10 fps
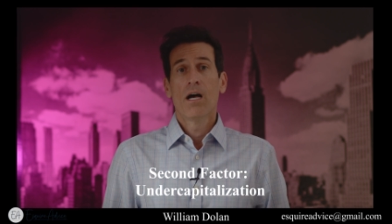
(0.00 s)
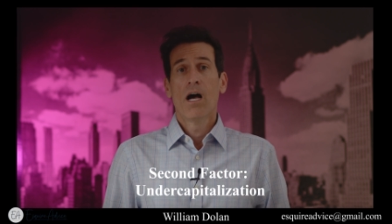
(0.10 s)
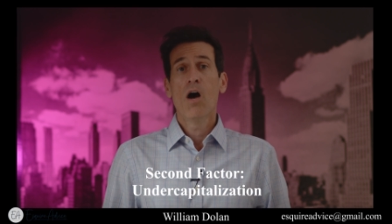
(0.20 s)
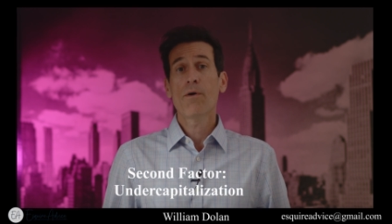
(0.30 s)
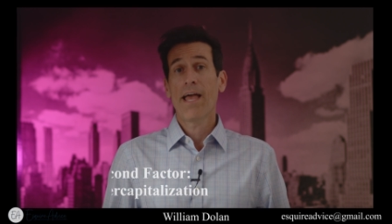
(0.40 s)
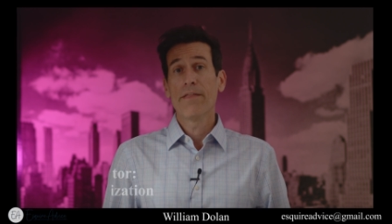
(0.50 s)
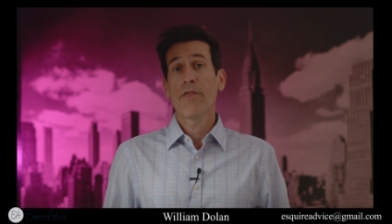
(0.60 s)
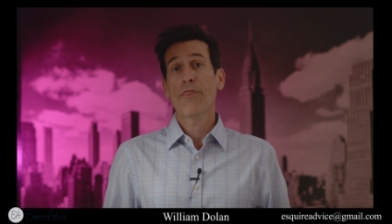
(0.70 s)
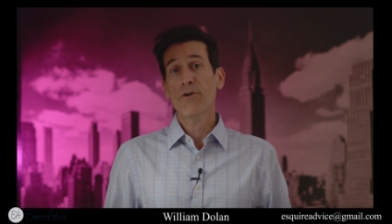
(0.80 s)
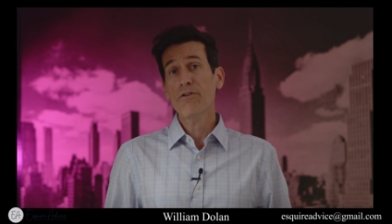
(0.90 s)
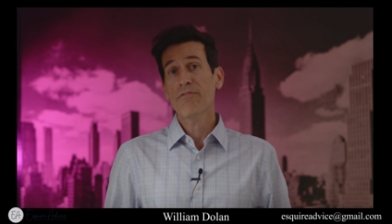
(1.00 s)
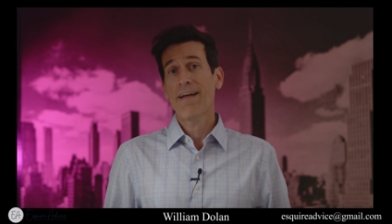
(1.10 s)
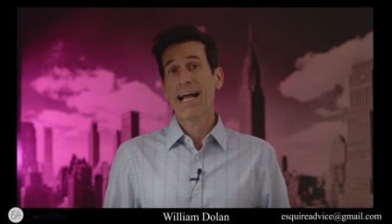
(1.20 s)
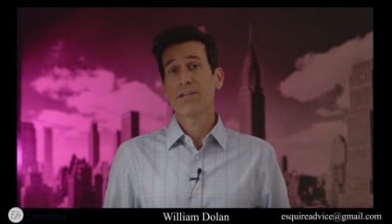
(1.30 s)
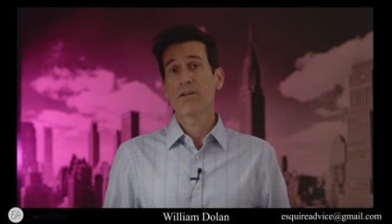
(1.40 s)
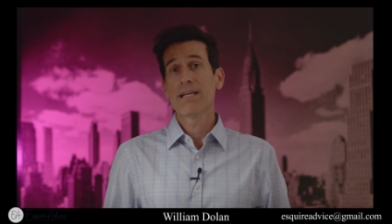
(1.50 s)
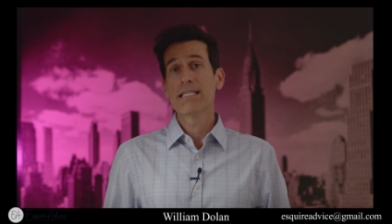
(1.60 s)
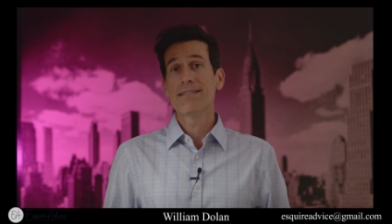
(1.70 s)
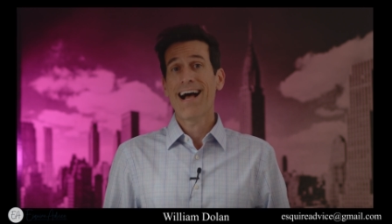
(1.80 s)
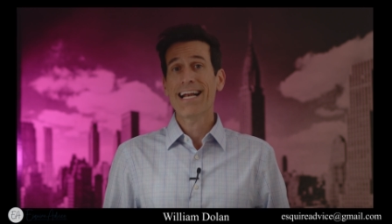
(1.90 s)
Okay, the third factor
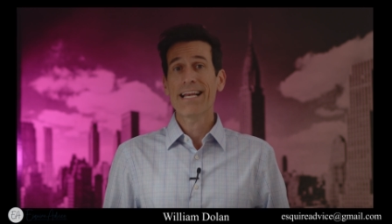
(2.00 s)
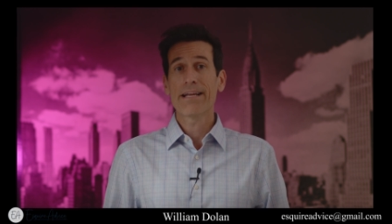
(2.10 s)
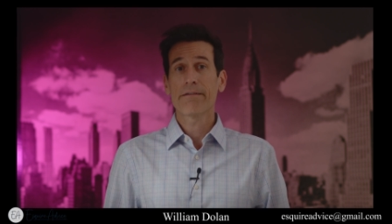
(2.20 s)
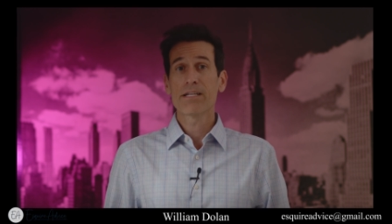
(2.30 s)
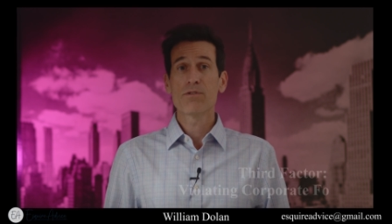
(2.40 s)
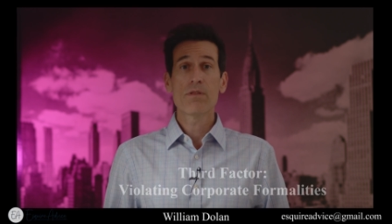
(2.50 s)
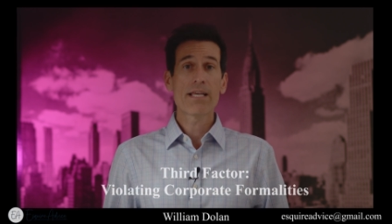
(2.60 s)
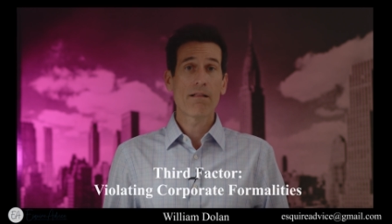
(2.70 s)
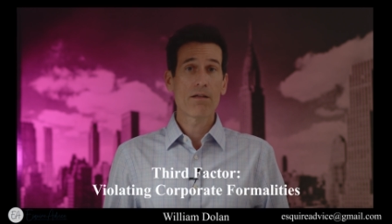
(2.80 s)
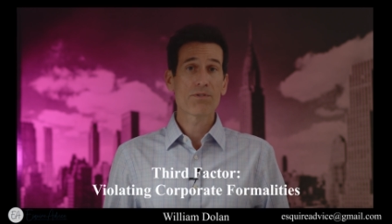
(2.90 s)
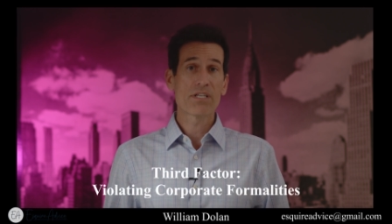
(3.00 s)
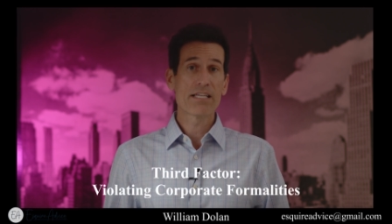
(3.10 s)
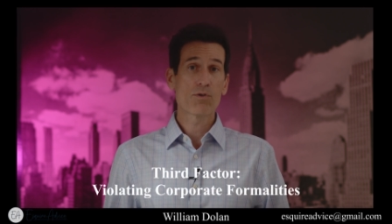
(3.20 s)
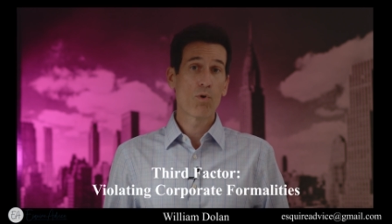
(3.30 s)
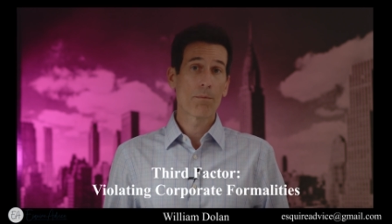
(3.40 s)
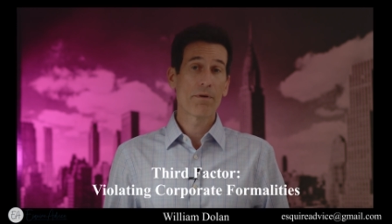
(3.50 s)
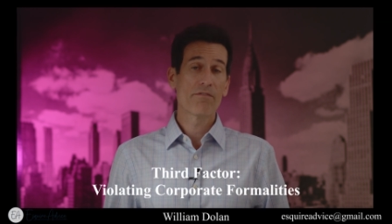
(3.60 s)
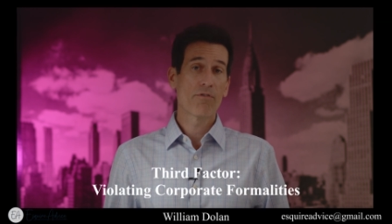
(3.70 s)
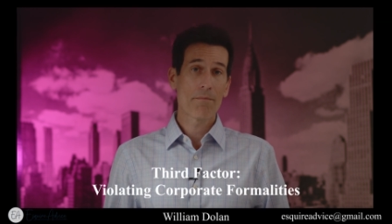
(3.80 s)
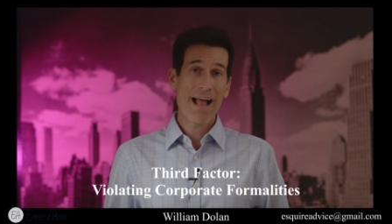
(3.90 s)
is not adhering to the LLC's corporate
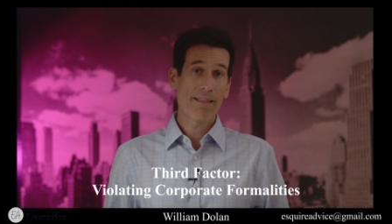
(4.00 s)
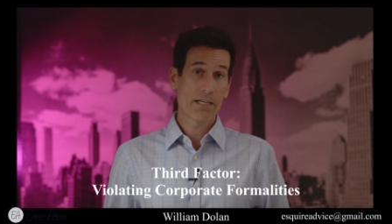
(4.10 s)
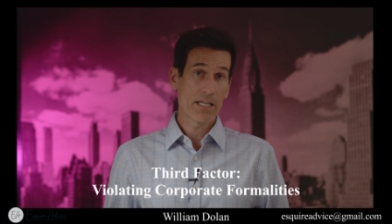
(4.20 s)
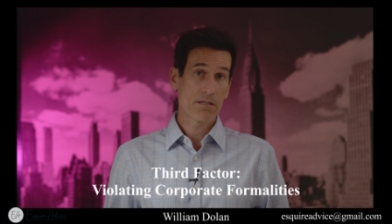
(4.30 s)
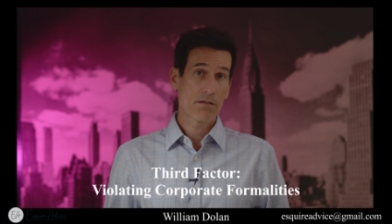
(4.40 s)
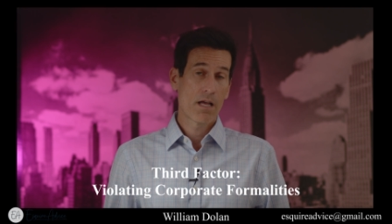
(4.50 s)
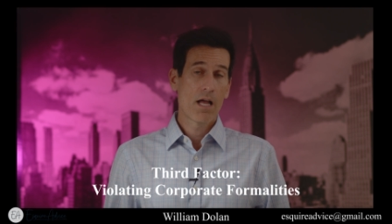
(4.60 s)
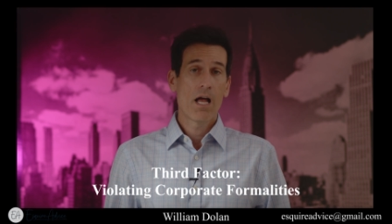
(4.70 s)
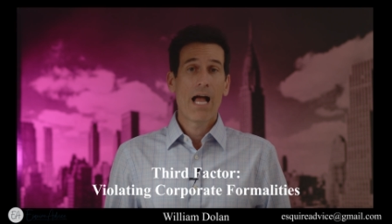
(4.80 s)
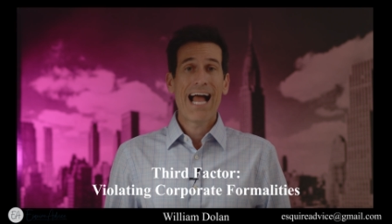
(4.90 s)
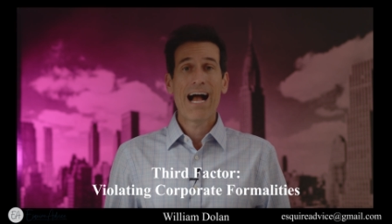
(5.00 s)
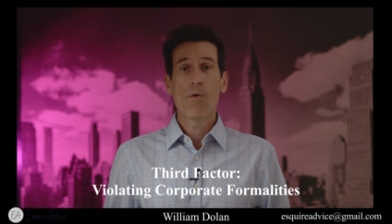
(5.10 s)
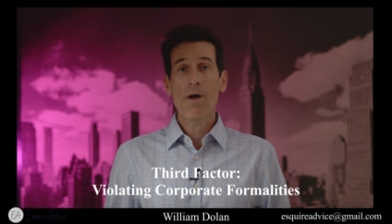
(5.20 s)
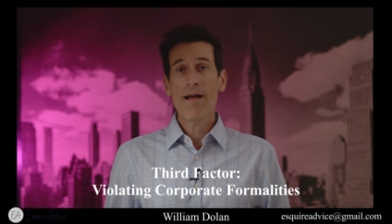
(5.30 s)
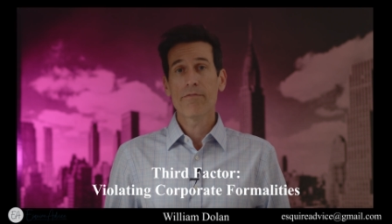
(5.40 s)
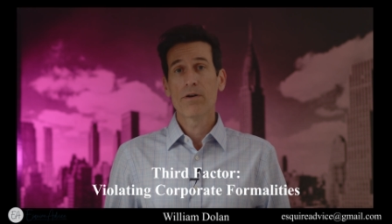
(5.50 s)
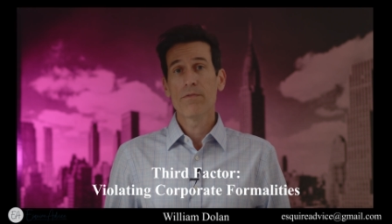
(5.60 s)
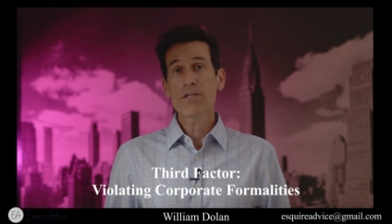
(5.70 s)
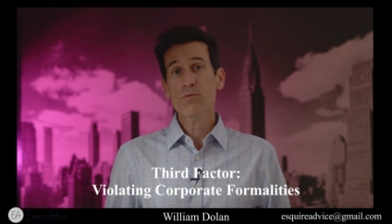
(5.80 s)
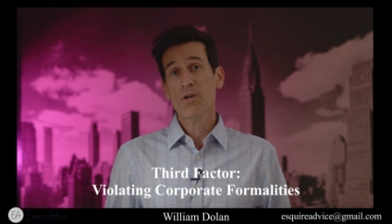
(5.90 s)
formalities. However,
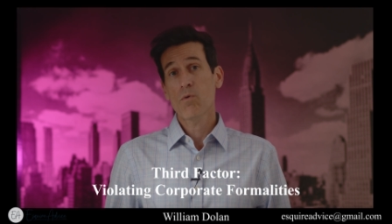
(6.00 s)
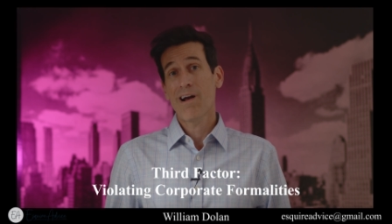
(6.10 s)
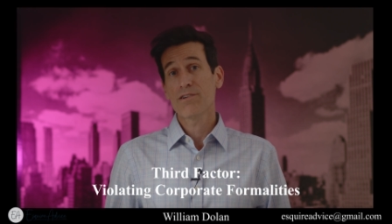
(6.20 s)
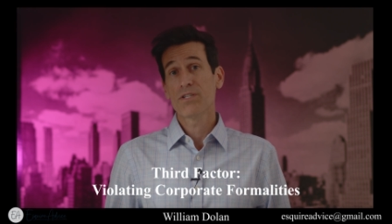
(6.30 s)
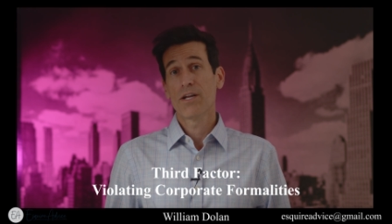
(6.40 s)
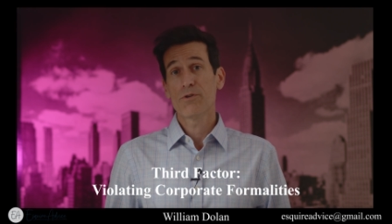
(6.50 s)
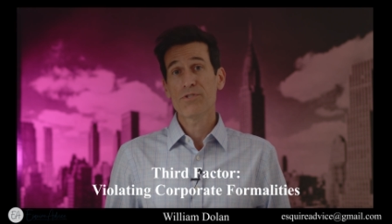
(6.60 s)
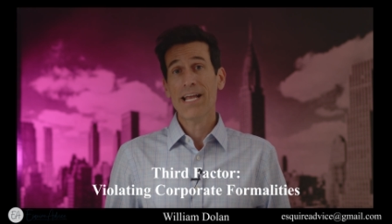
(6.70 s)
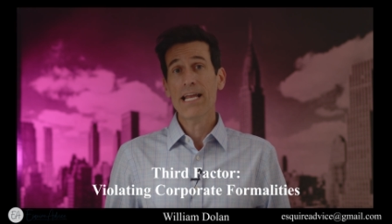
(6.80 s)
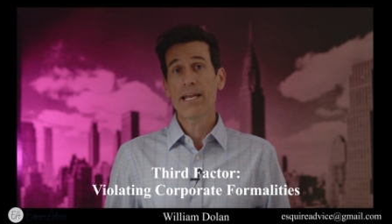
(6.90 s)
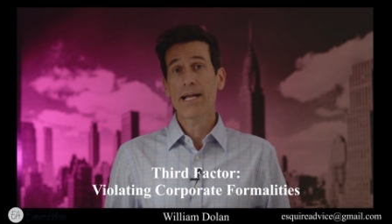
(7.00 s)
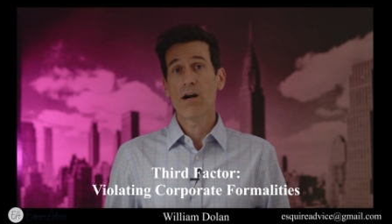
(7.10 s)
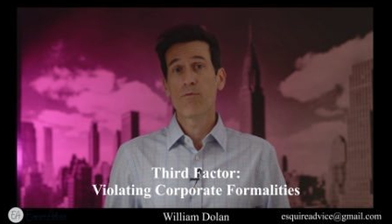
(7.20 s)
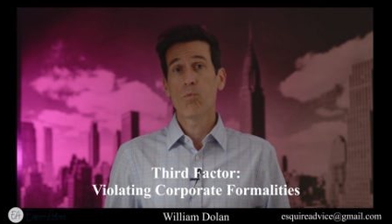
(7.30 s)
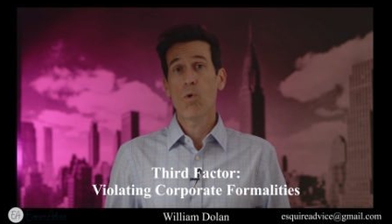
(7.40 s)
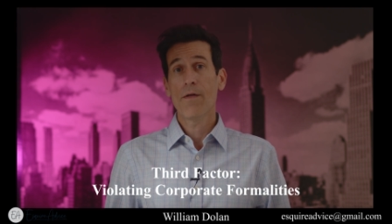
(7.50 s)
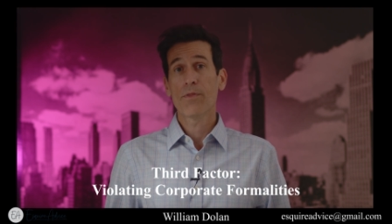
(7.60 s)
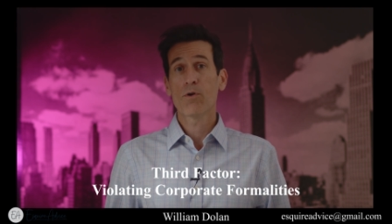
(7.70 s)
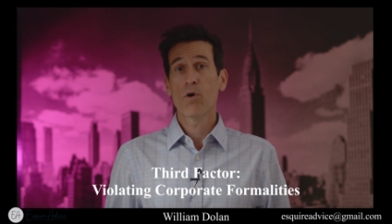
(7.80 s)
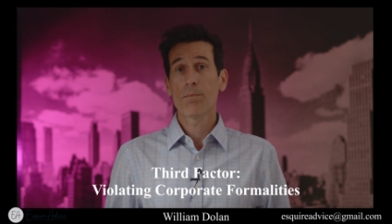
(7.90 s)
this requires an understanding of what
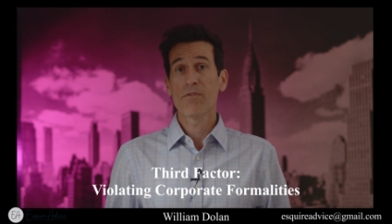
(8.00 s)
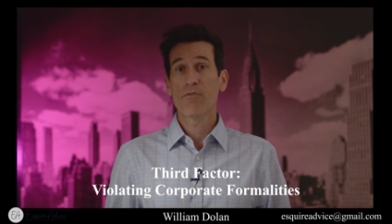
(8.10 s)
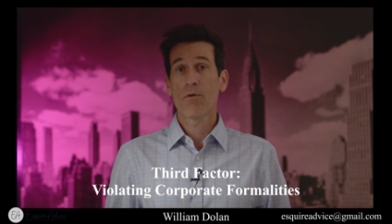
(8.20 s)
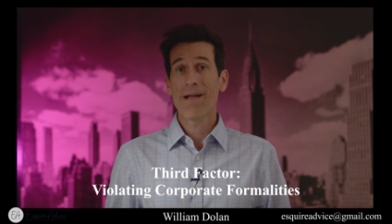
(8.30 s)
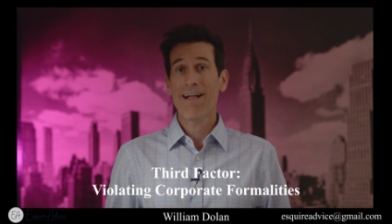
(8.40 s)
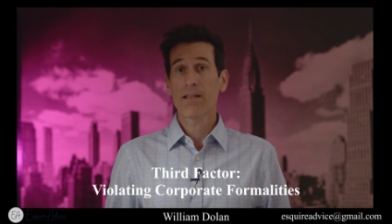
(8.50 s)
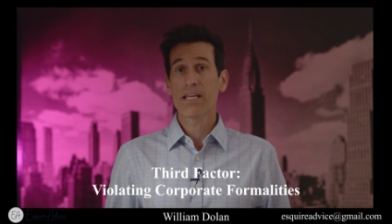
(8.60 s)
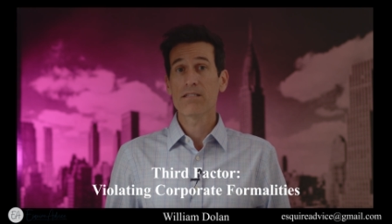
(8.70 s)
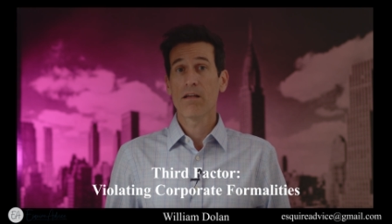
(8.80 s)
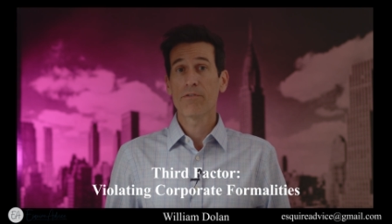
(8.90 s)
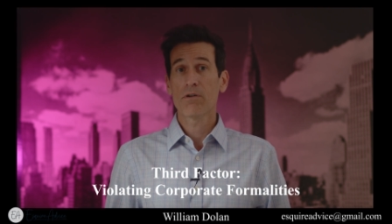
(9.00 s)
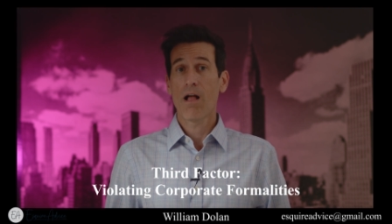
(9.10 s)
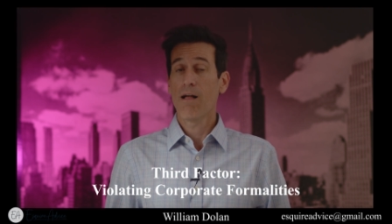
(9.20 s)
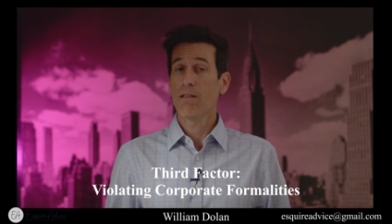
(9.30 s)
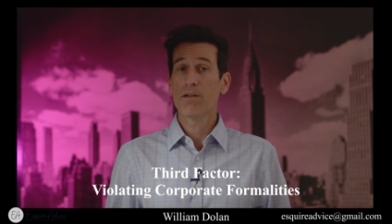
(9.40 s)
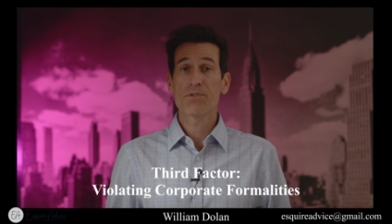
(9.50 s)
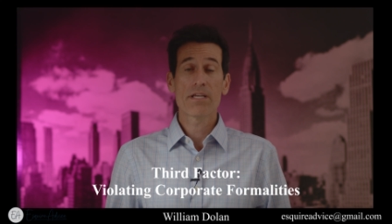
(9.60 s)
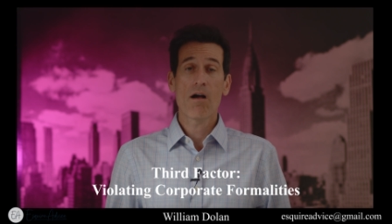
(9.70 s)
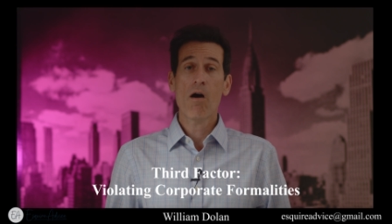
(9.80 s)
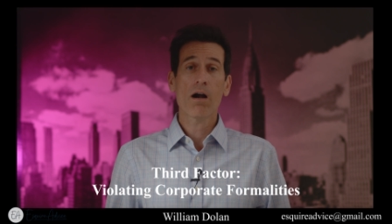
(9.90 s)
the corporate formalities of your
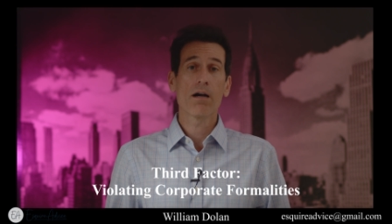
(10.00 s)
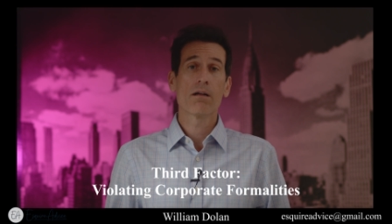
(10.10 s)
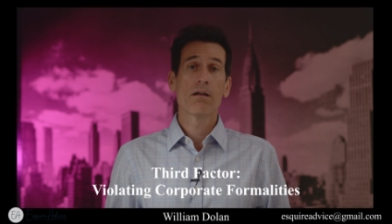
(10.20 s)
LLC are.